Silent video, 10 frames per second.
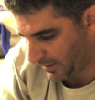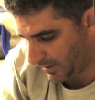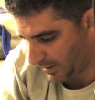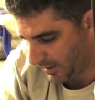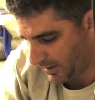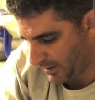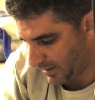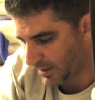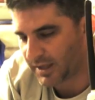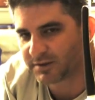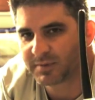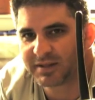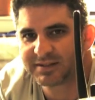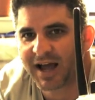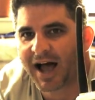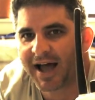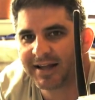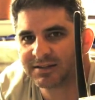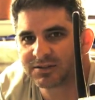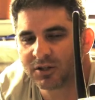It gives me the
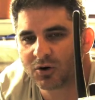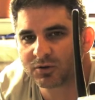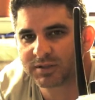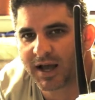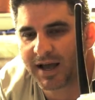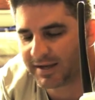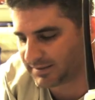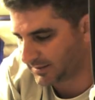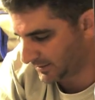tides, local tides.